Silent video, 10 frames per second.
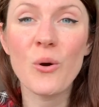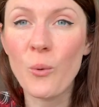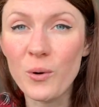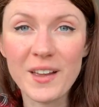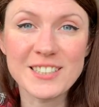
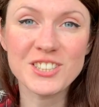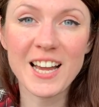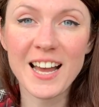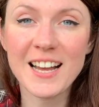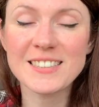all of that
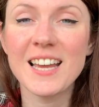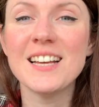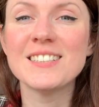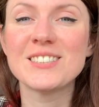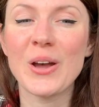jazz.
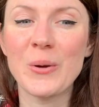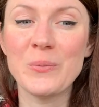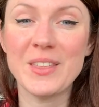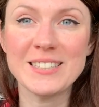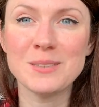
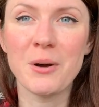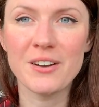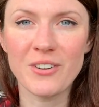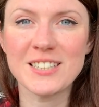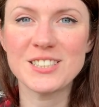So this is my
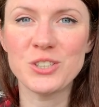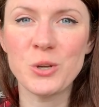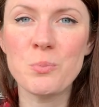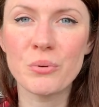advice to you.